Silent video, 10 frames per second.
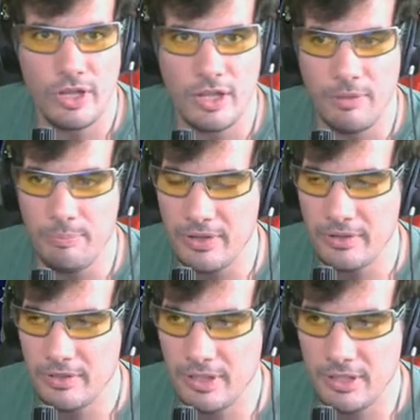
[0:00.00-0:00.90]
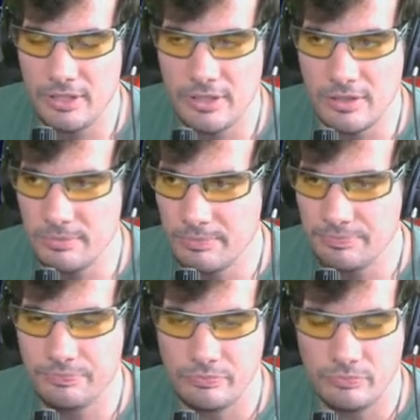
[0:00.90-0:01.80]
up in
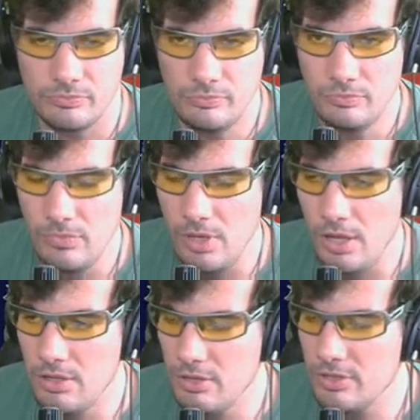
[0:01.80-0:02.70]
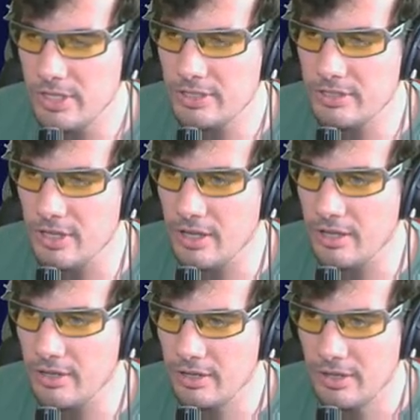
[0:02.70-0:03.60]
this
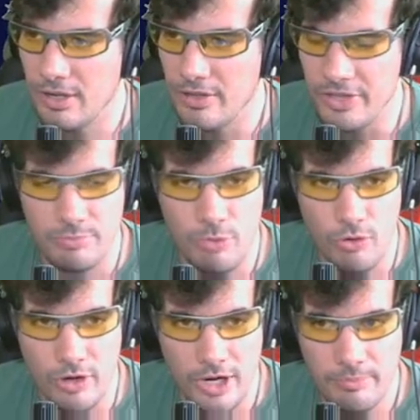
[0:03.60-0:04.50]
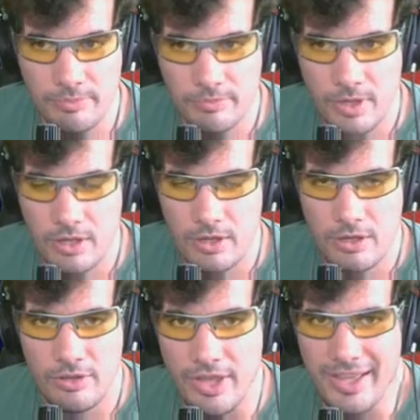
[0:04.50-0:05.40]
this program
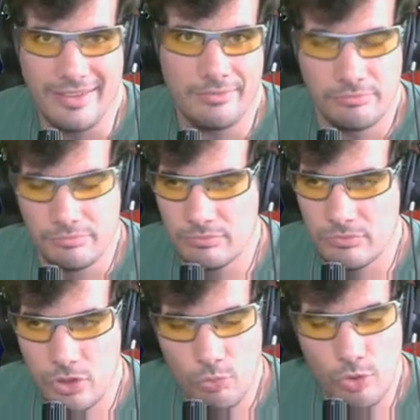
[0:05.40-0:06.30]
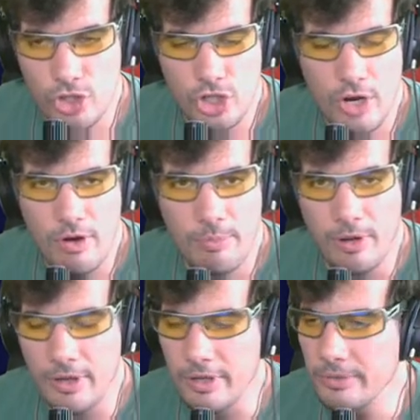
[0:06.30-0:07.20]
that would show up
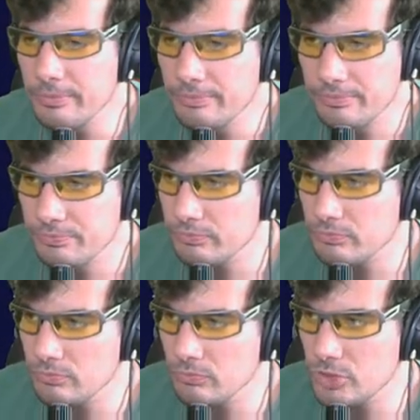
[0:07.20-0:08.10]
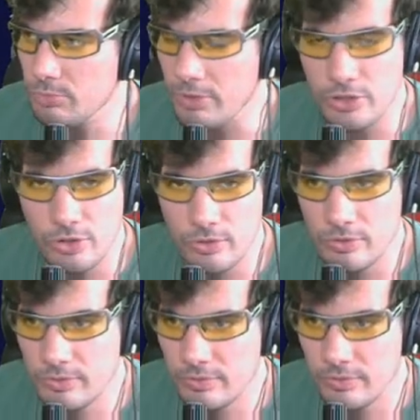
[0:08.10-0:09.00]
on Splatoon
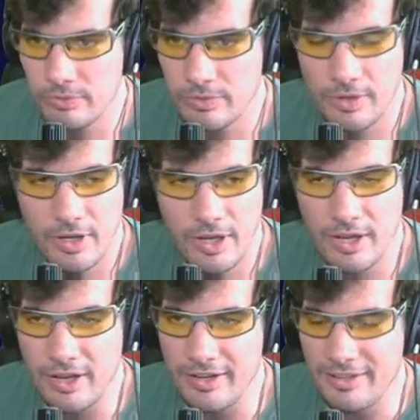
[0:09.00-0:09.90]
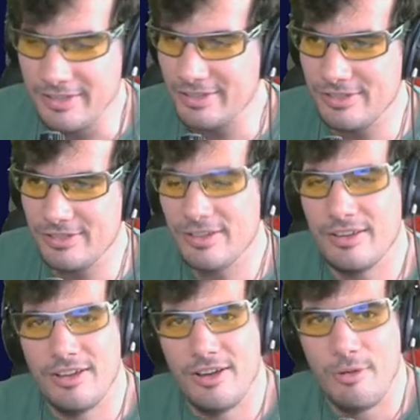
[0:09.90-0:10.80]
is
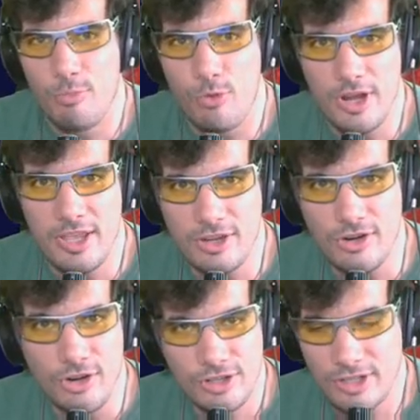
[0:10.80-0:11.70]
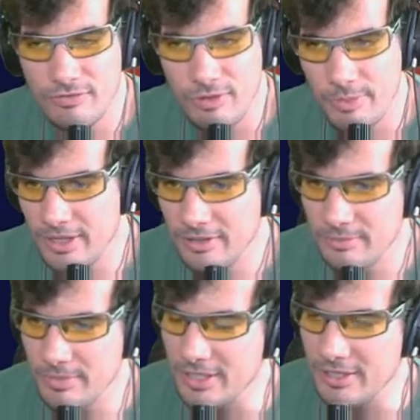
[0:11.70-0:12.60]
pretty encouraging for me,
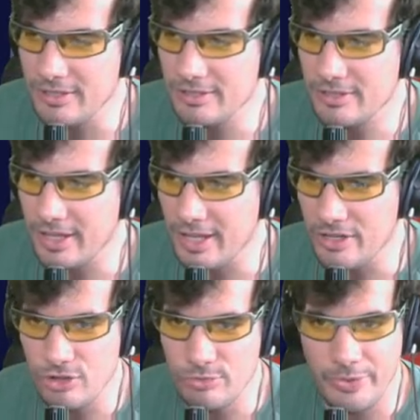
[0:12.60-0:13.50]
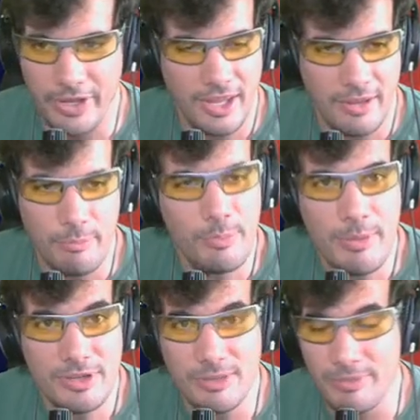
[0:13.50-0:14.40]
because that kind of shows me hey,
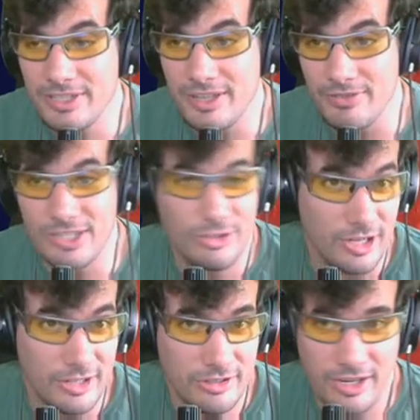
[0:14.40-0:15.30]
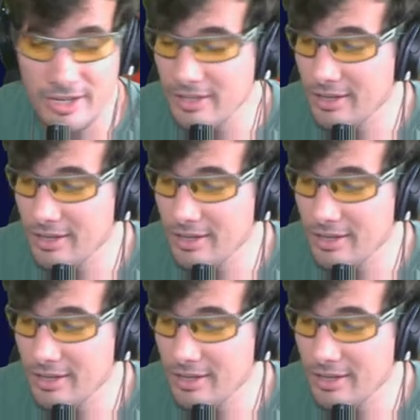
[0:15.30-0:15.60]
maybe some of this stuff is translating.